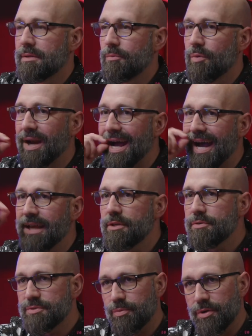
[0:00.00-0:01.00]
When I
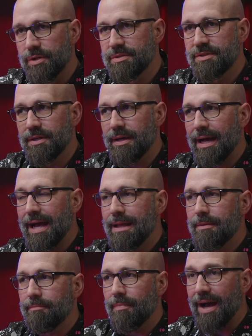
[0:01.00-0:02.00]
use words, I